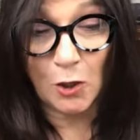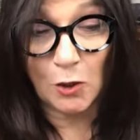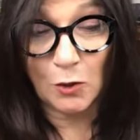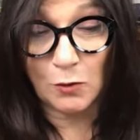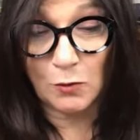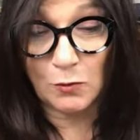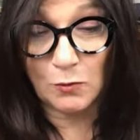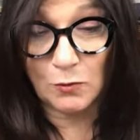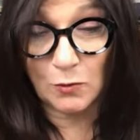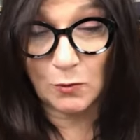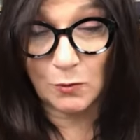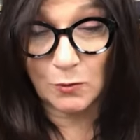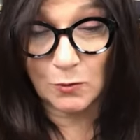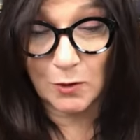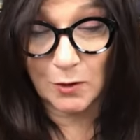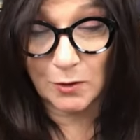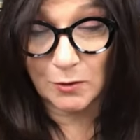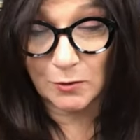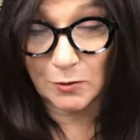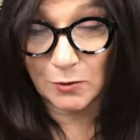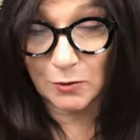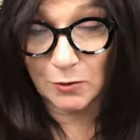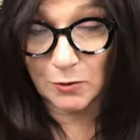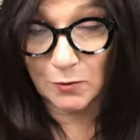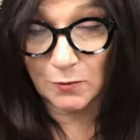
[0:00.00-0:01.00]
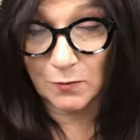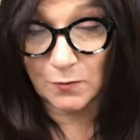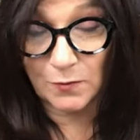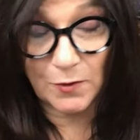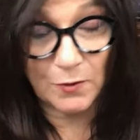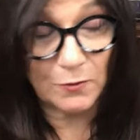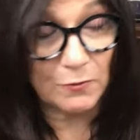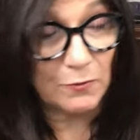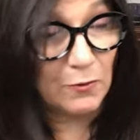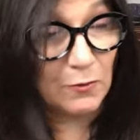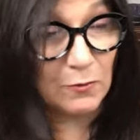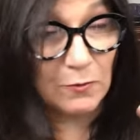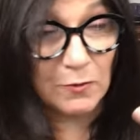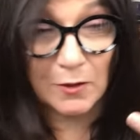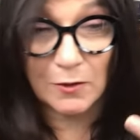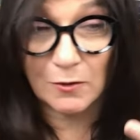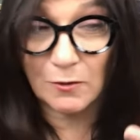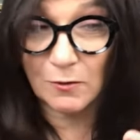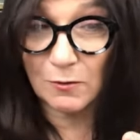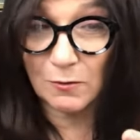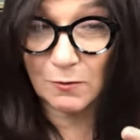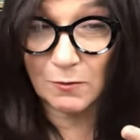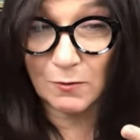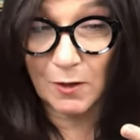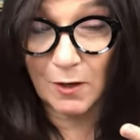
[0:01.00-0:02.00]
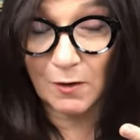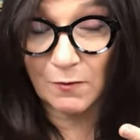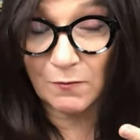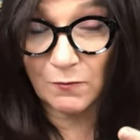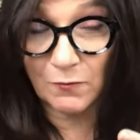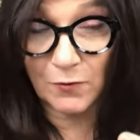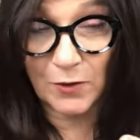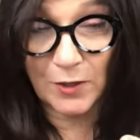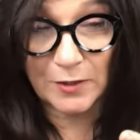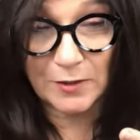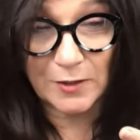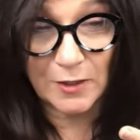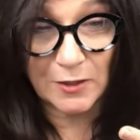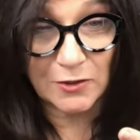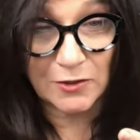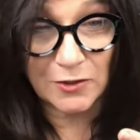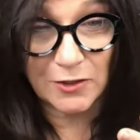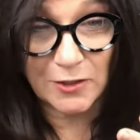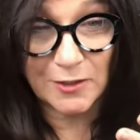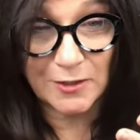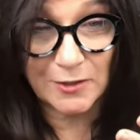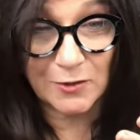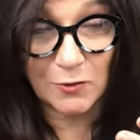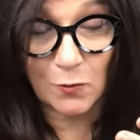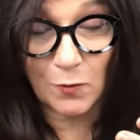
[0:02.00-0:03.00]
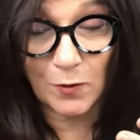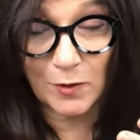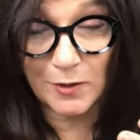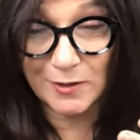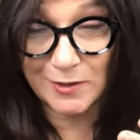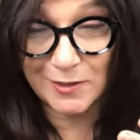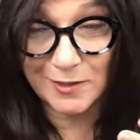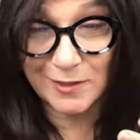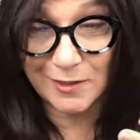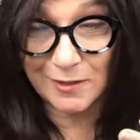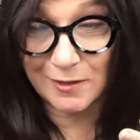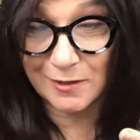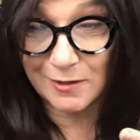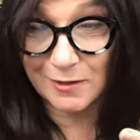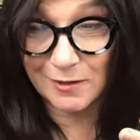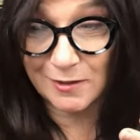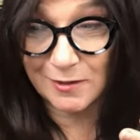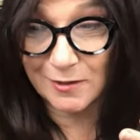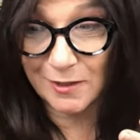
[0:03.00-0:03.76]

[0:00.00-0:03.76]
who no longer they're no longer afraid that she's going to